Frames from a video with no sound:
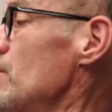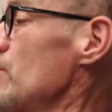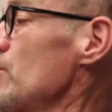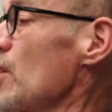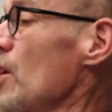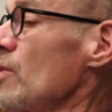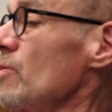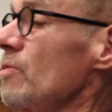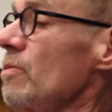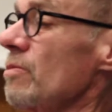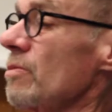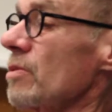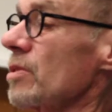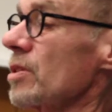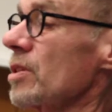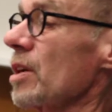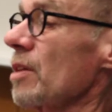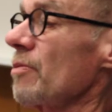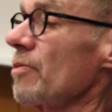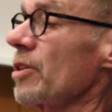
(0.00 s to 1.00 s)
So
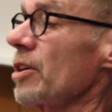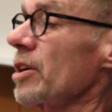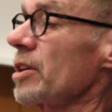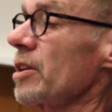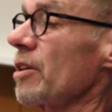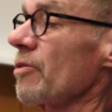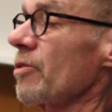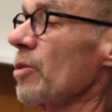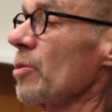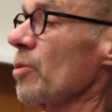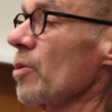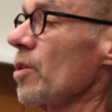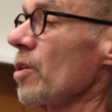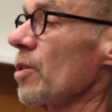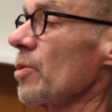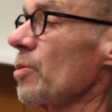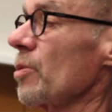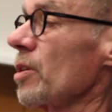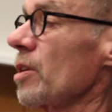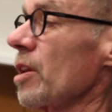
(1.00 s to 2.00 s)
it's a very different
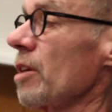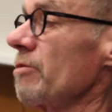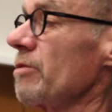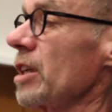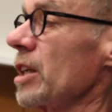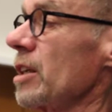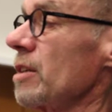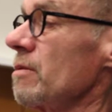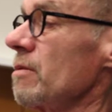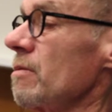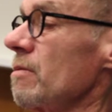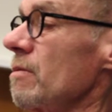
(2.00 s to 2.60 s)
world we're living in.